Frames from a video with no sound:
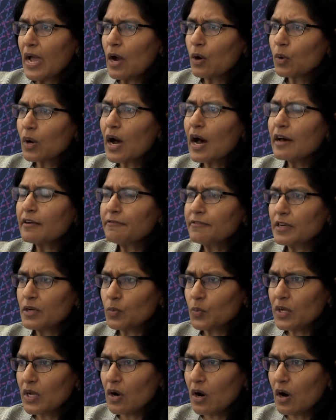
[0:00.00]
how
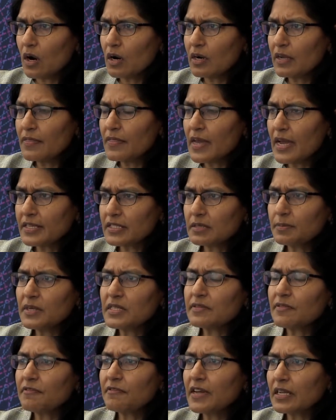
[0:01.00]
confident we are in the
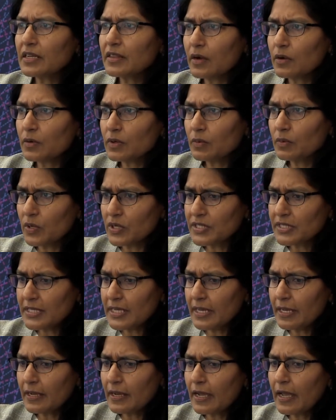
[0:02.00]
estimates of effect that we're
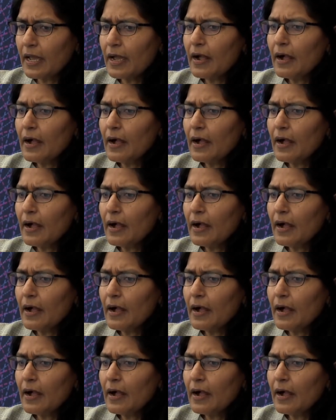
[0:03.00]
seeing.